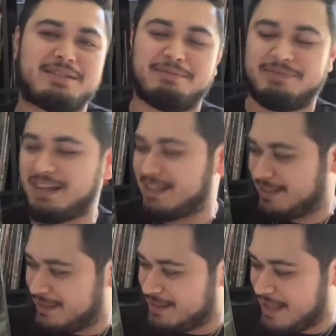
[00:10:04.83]
fucking
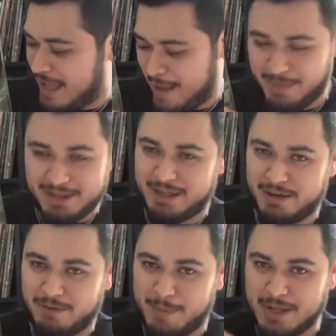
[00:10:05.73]
epic and it
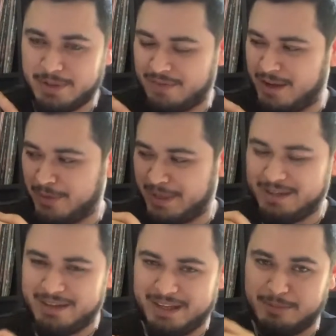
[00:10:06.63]
reminds me of Halloween.
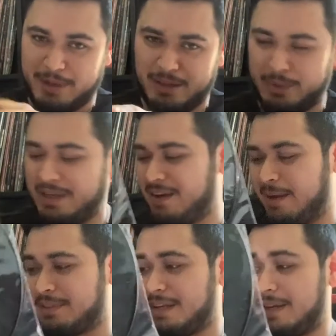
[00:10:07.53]
It gives me Halloween vibes.
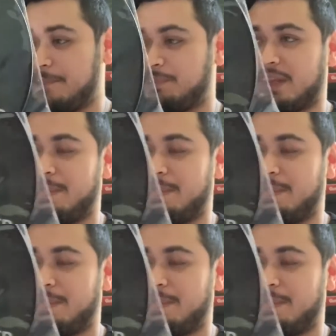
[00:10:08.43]
And my